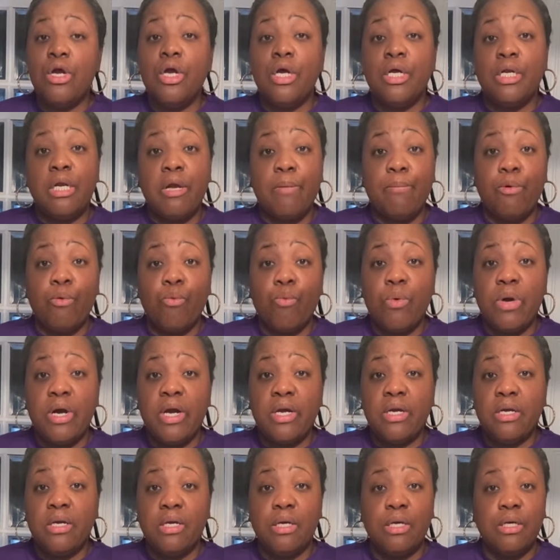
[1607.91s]
number
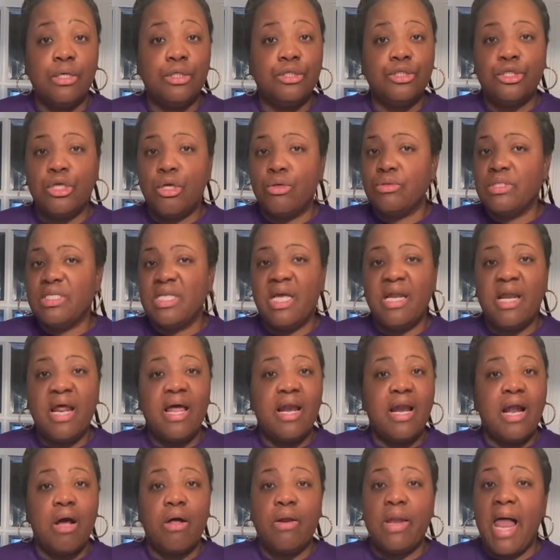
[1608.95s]
one, don't say that
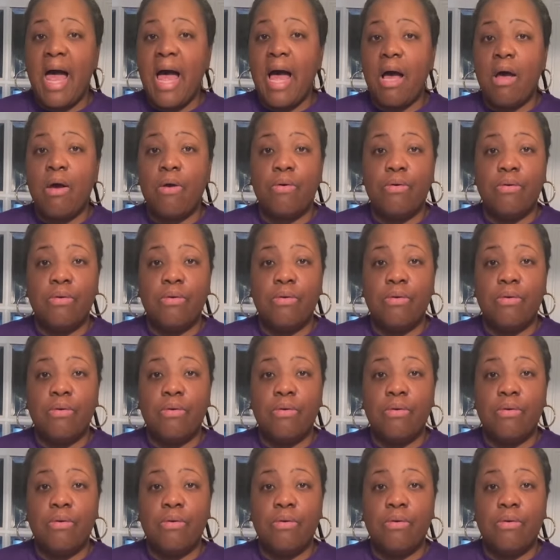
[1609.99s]
out loud.